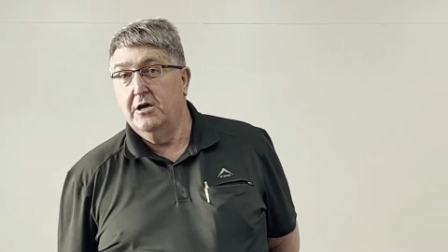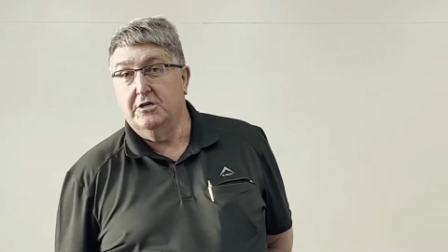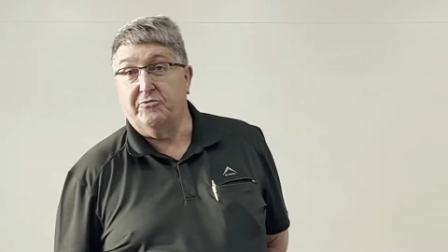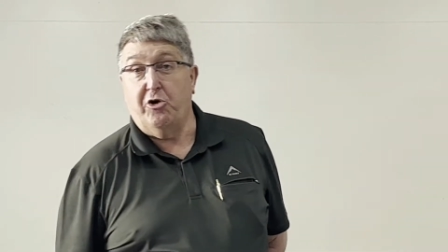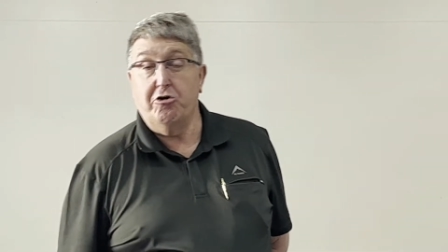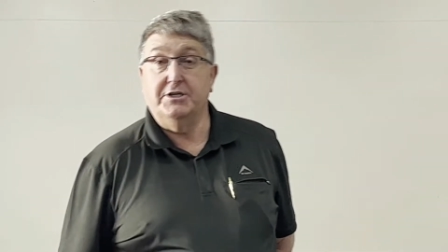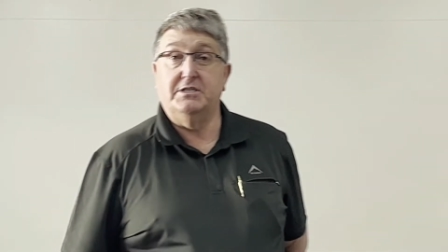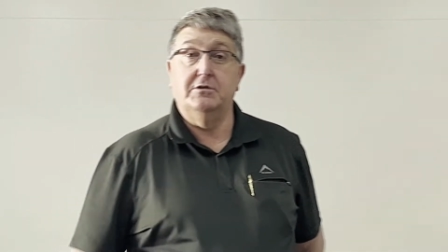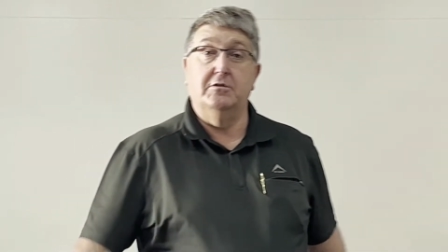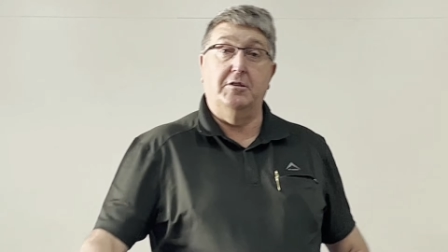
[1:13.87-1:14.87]
As far
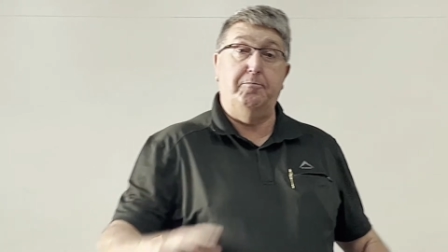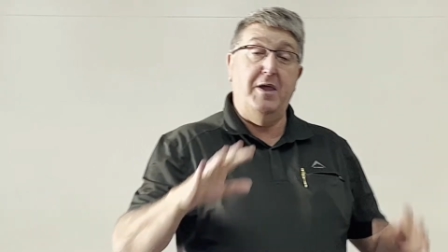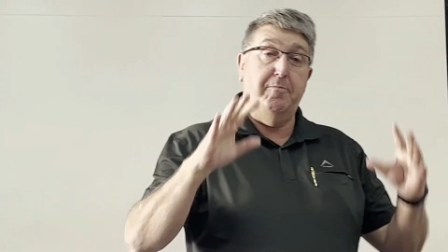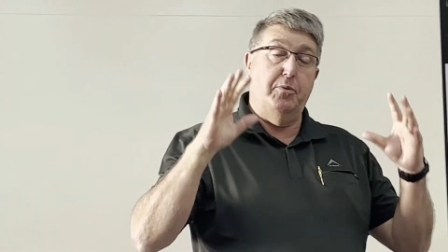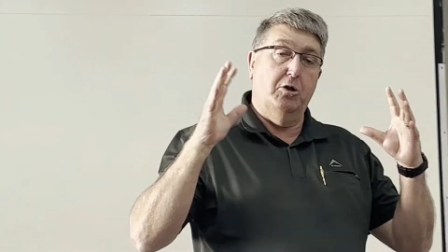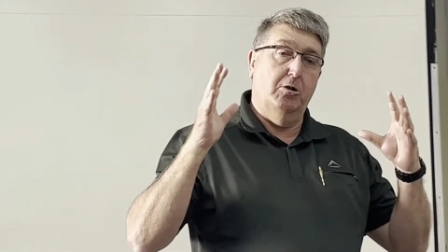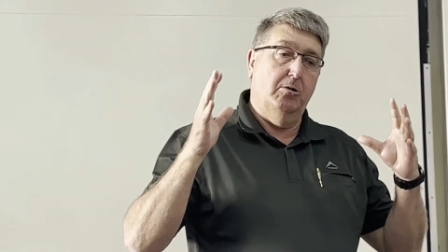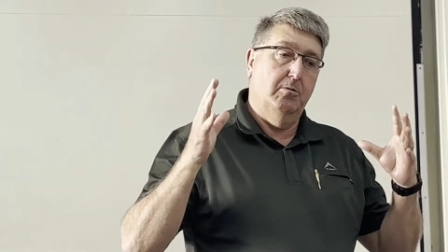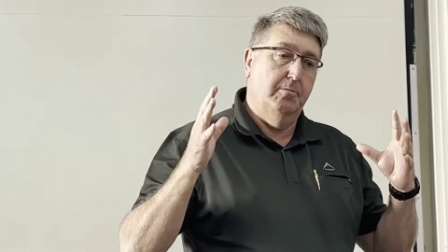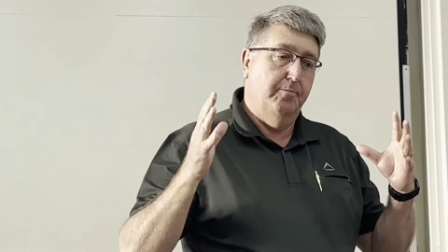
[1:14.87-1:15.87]
as the
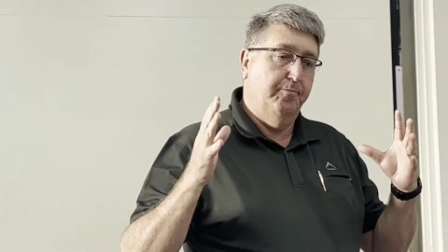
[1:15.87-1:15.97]
people